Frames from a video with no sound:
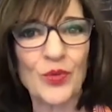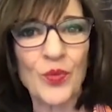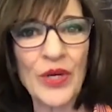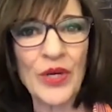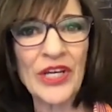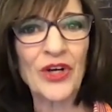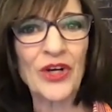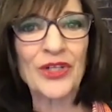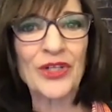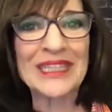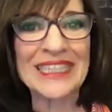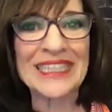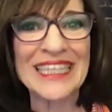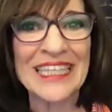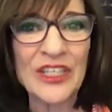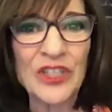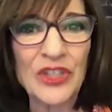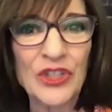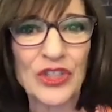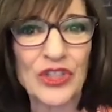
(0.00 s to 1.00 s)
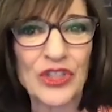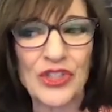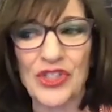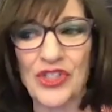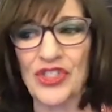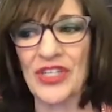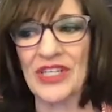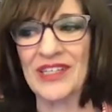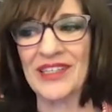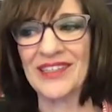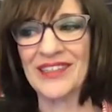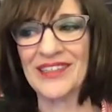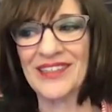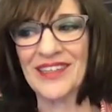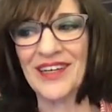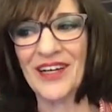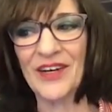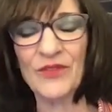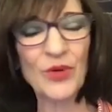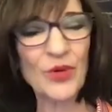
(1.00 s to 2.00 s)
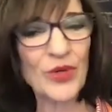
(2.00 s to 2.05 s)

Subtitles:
We are leaders of